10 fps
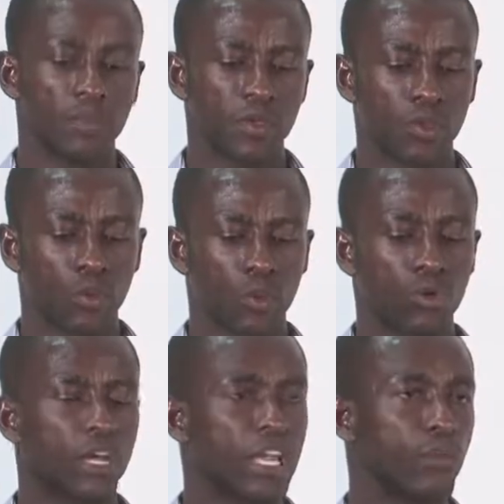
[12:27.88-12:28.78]

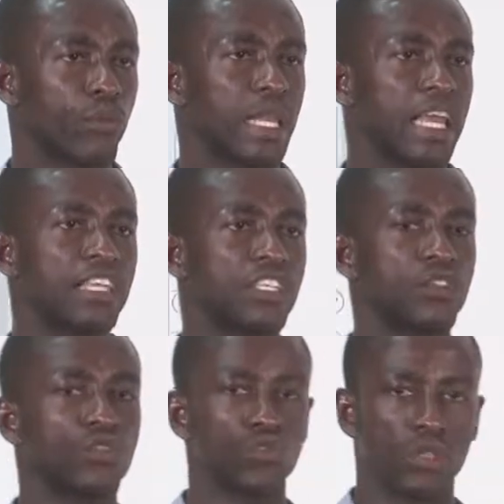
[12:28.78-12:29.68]
People in
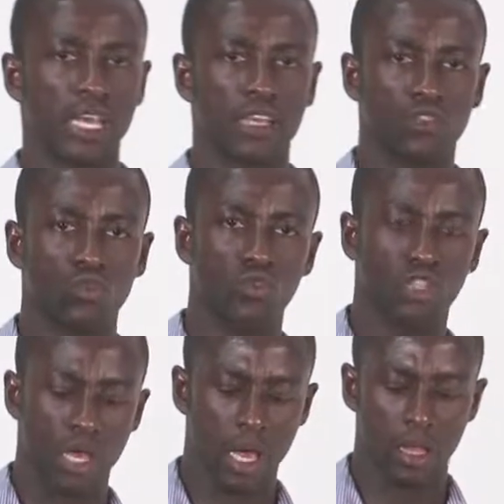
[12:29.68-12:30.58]
relation to their
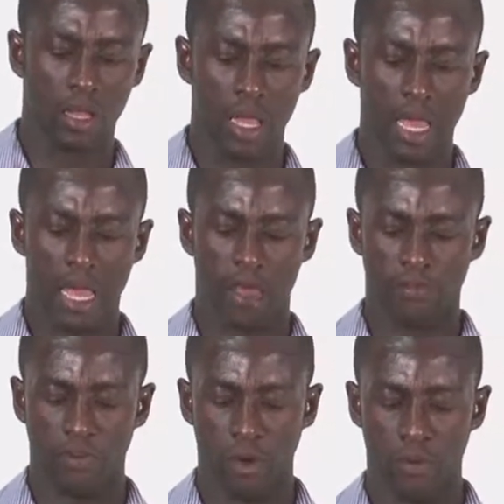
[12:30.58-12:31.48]
social
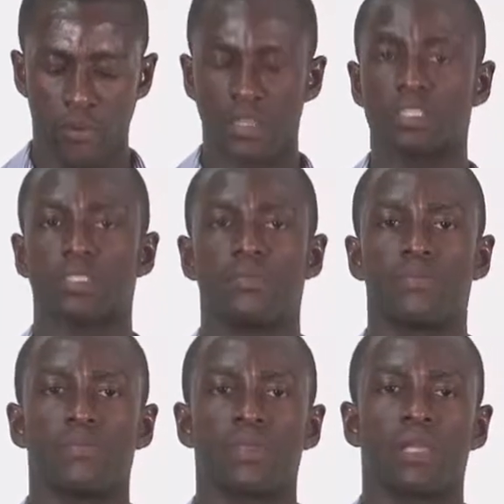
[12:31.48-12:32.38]
environment.
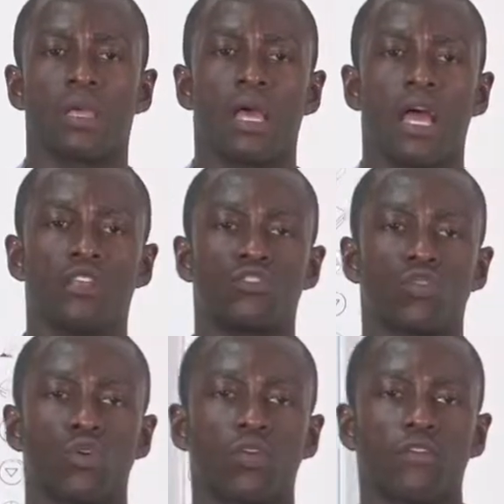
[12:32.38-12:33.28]
And
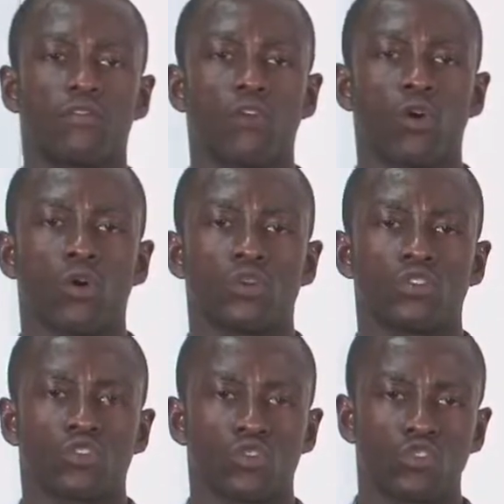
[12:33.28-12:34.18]
so for
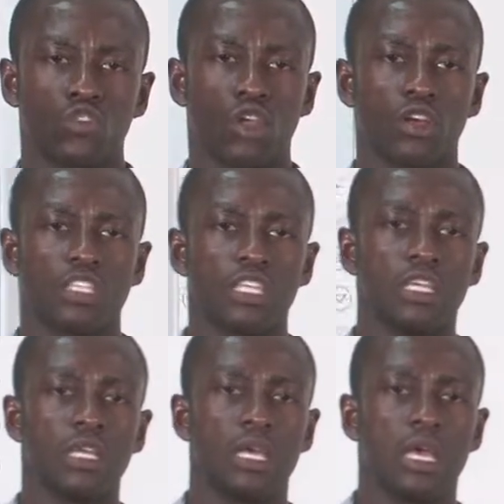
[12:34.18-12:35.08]

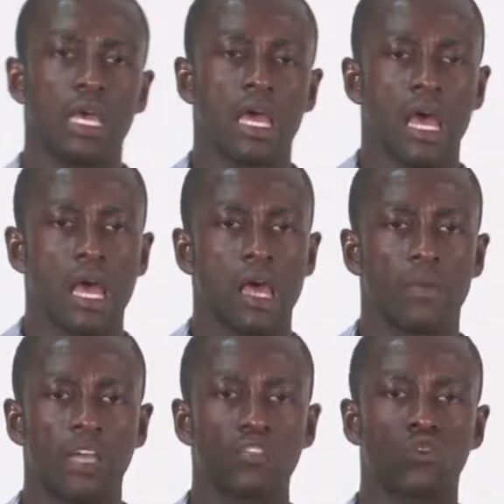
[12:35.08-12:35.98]
sociology,
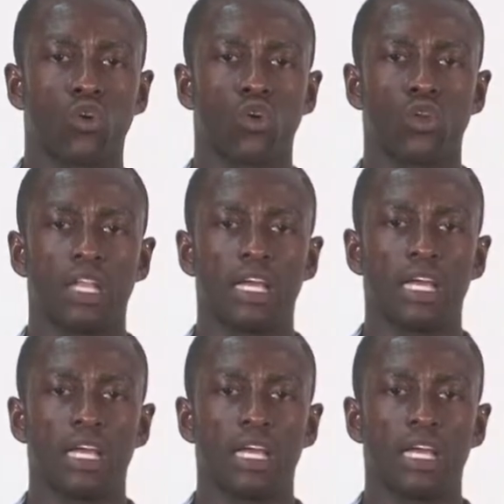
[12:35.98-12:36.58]
its goal